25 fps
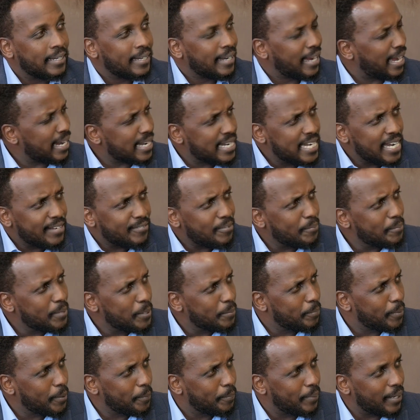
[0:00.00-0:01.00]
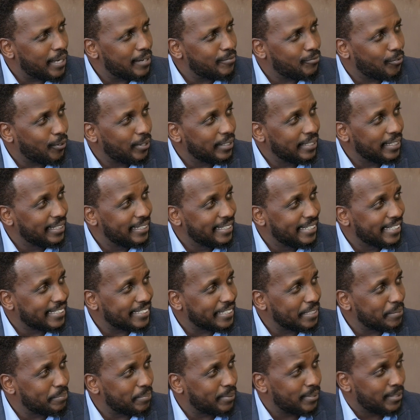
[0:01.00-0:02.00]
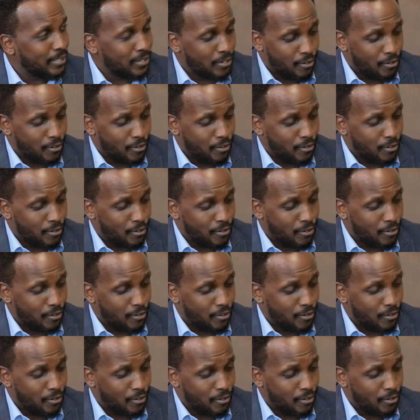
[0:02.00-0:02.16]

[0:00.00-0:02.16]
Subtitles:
had never been prepared for any leadership,